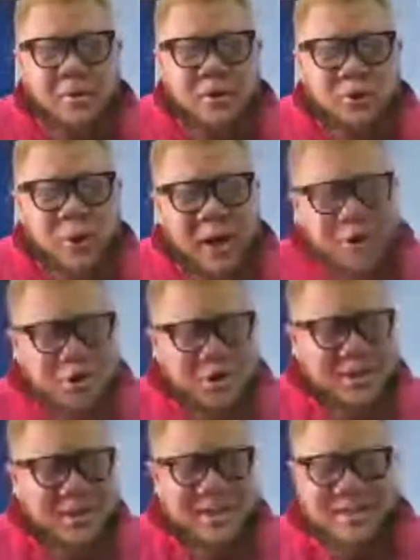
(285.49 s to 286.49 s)
You cannot
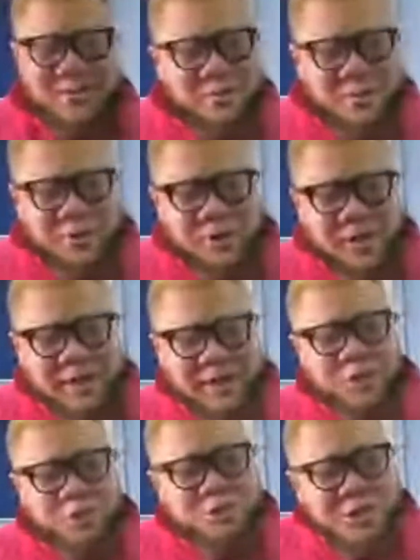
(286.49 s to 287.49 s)
just get the information like that.
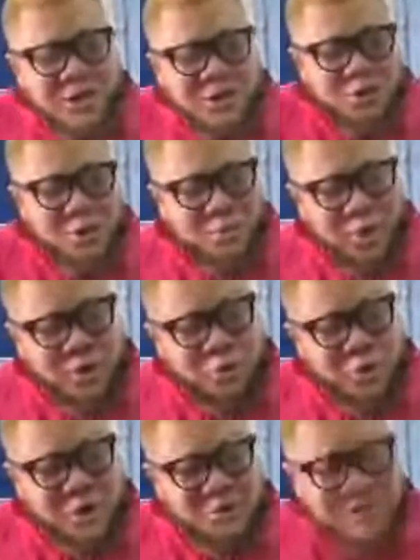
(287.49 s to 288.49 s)
You need
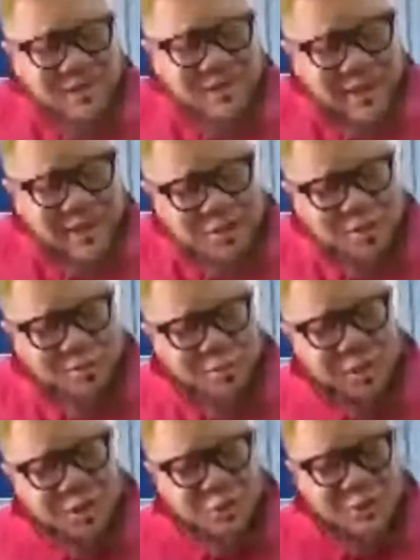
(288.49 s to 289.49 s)
to send somebody to
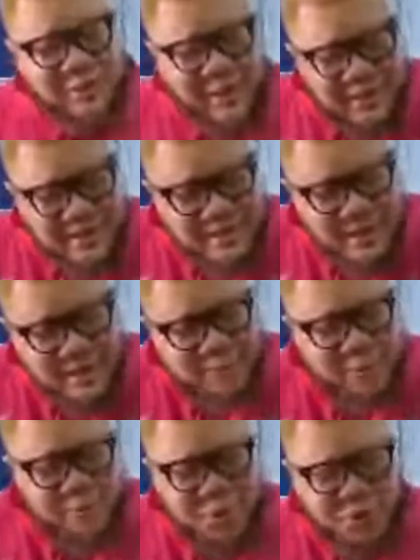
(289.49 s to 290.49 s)
get that
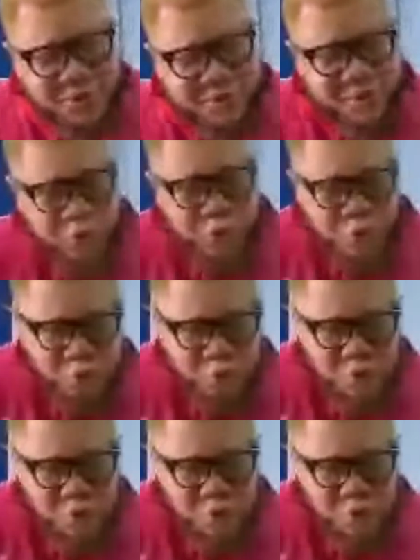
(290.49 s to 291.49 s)
information for you.
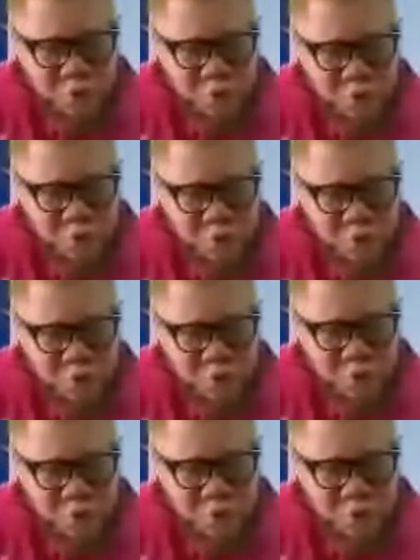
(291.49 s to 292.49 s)
That somebody
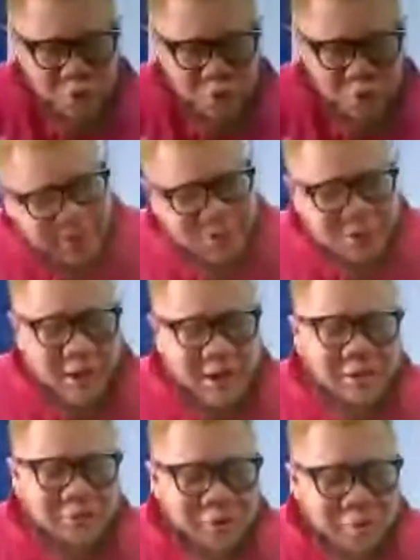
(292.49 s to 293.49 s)
that you are sending to
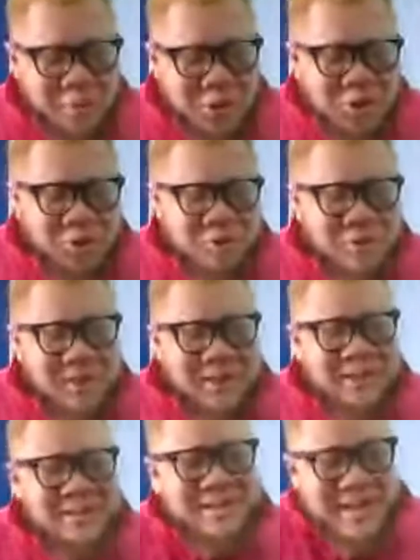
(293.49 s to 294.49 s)
get the information,
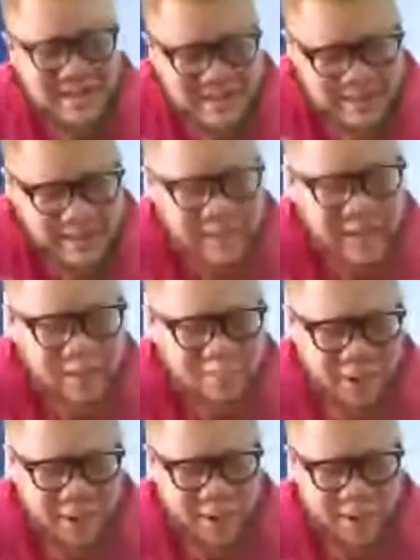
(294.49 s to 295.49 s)
that is an
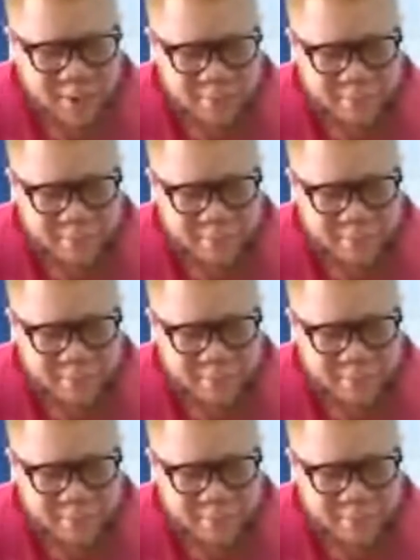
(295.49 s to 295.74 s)
API.